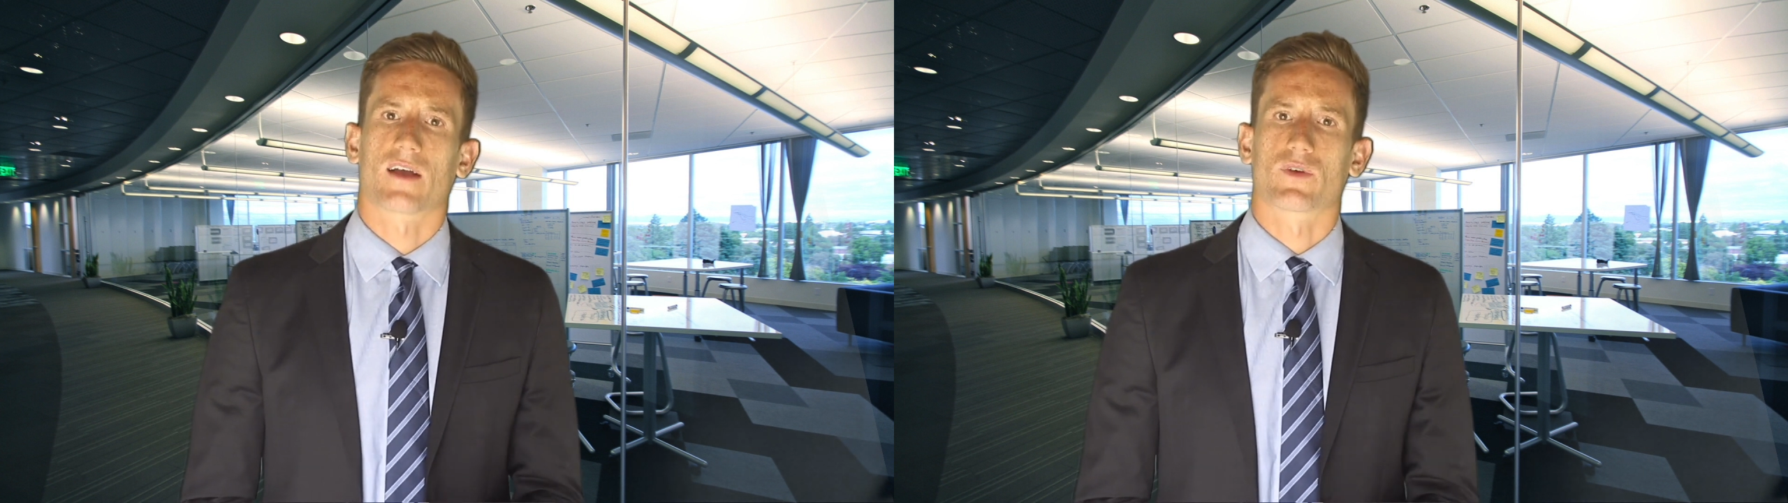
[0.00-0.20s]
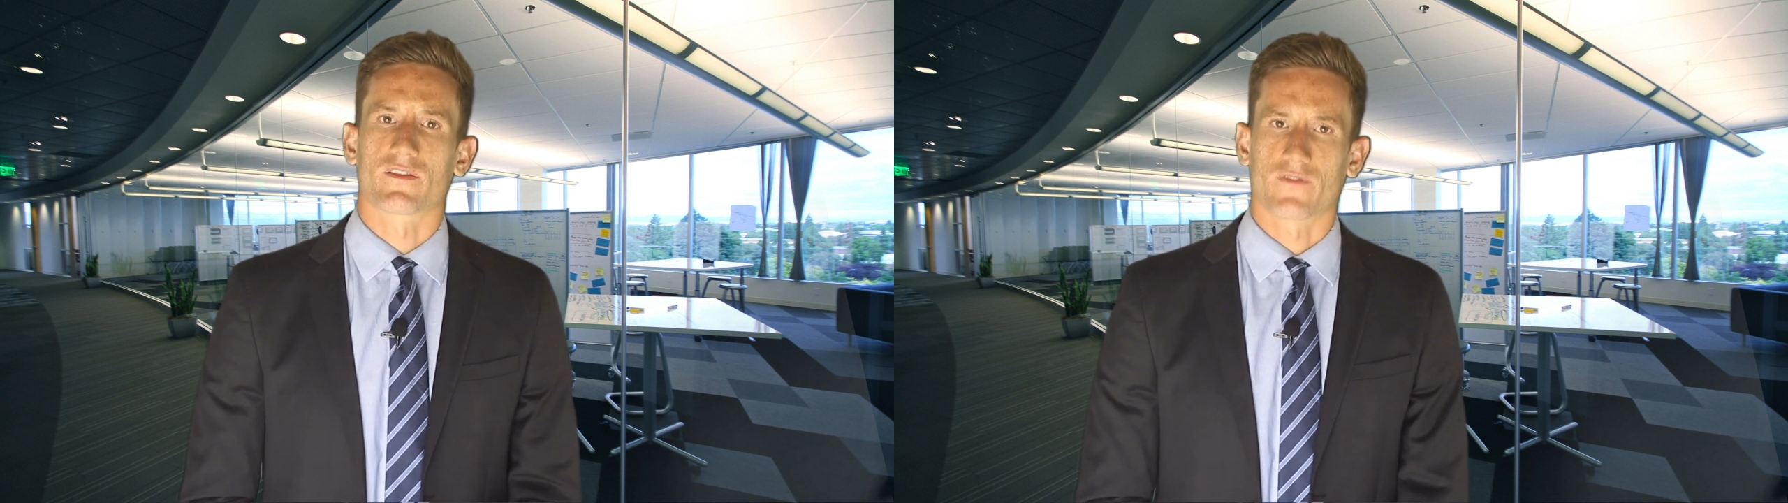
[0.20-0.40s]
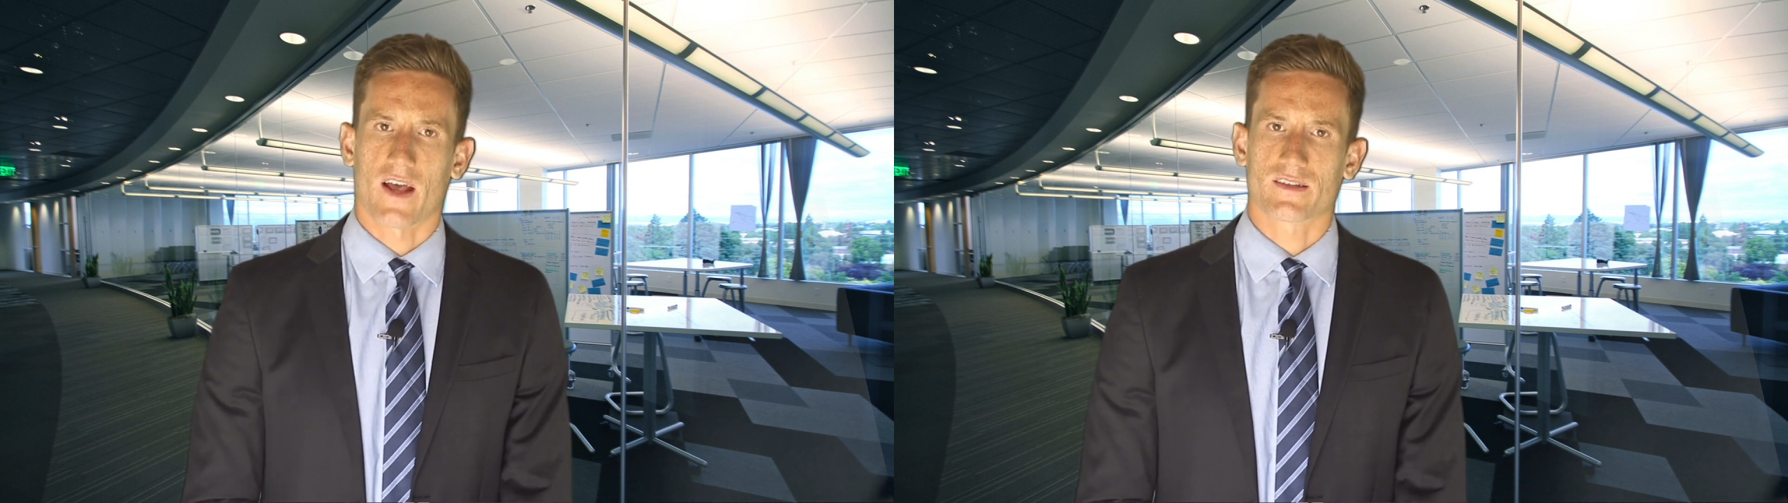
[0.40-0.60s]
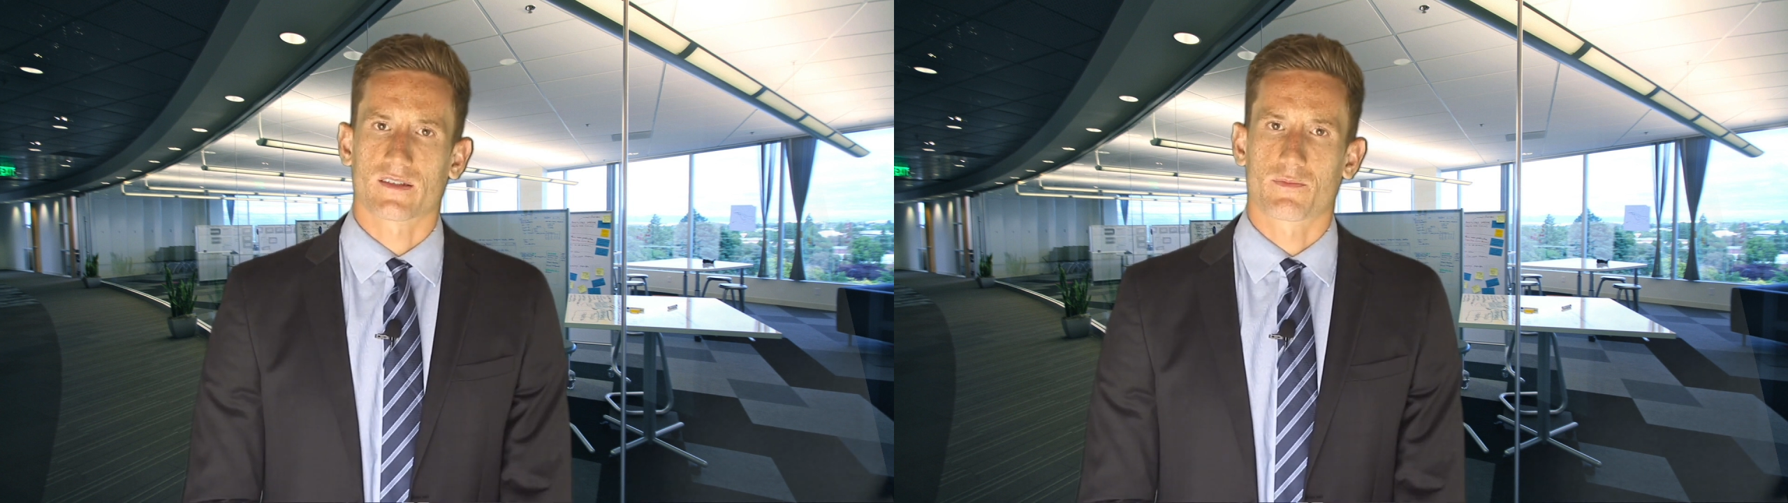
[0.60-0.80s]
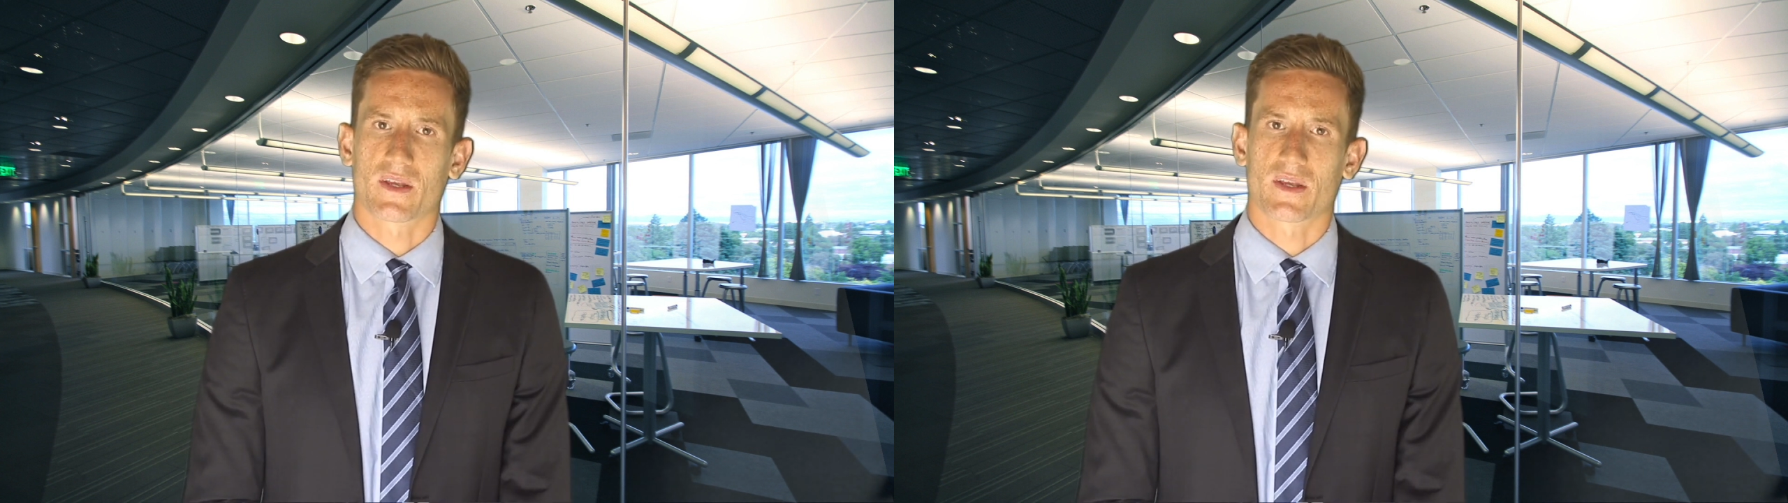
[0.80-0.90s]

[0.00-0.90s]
I would invest